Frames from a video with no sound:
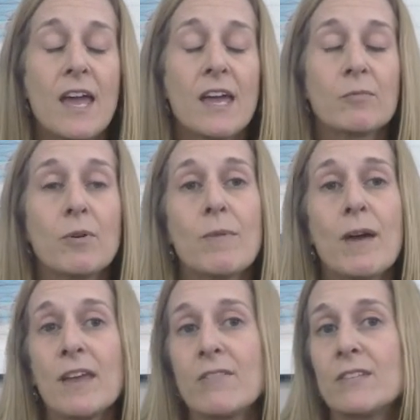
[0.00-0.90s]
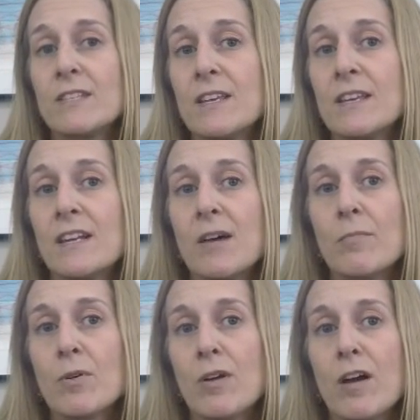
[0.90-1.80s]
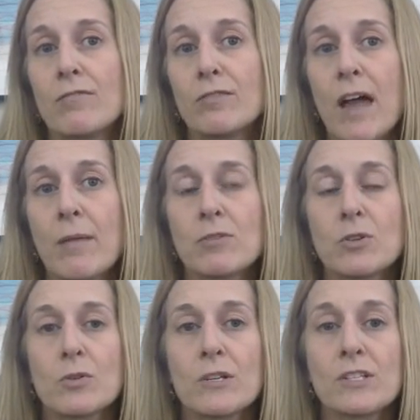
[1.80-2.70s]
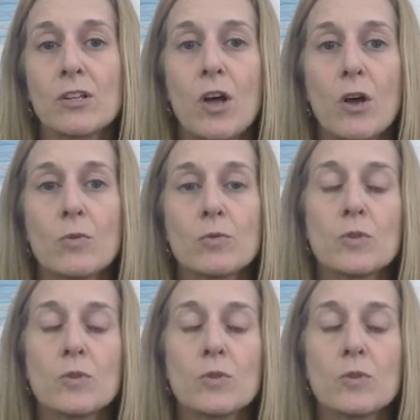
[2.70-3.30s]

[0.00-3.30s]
And we may even see a number of laboratories close